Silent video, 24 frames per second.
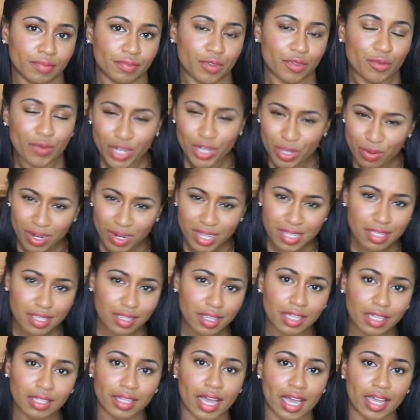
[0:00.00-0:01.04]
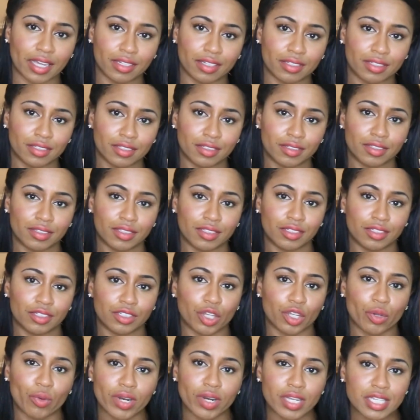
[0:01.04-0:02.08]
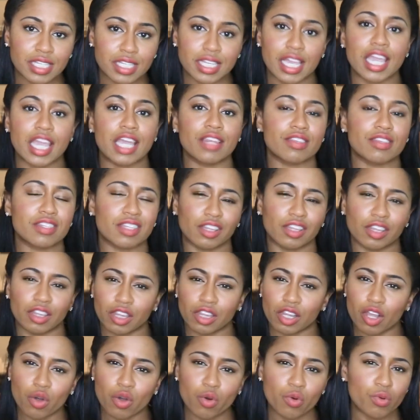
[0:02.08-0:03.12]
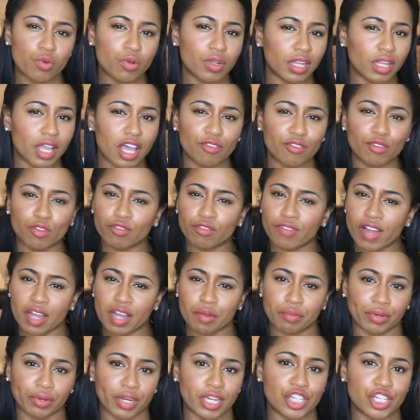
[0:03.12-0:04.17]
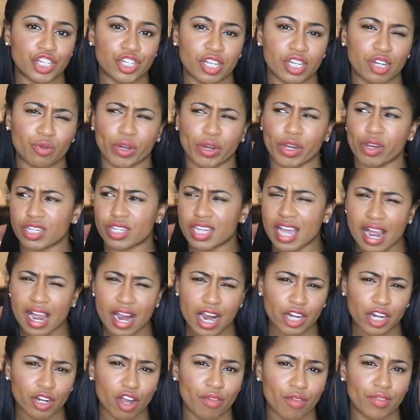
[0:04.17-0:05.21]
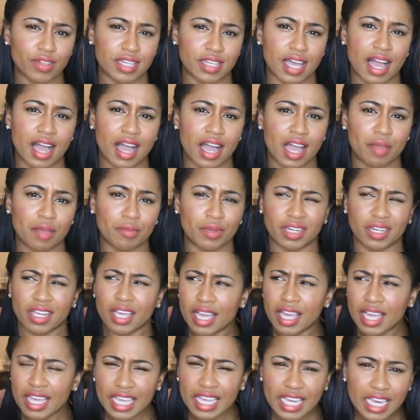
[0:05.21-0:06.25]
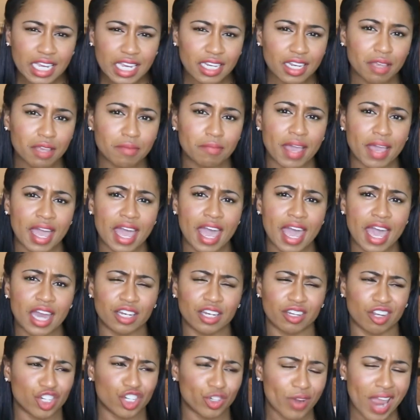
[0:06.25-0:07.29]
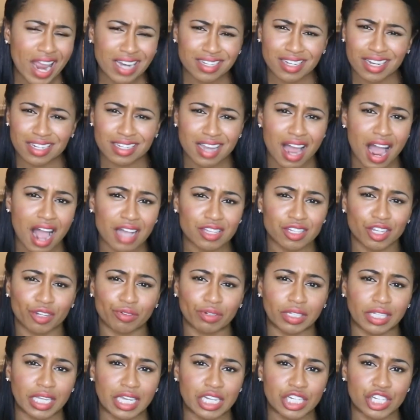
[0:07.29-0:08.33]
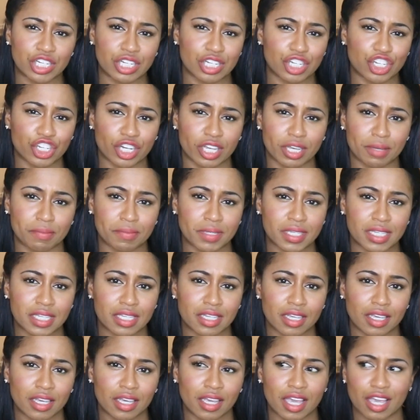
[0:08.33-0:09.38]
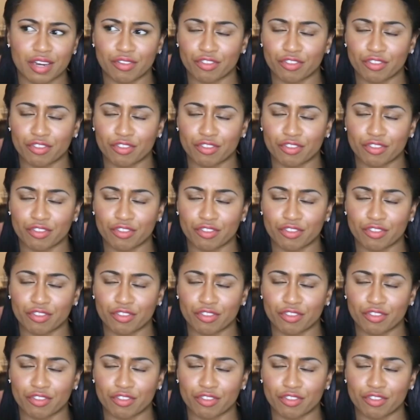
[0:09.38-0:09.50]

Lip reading: What do you want it to look like? Do you want to stay in this low-level vibration where you're tired all the time and eating bad and attracting toxic relationships and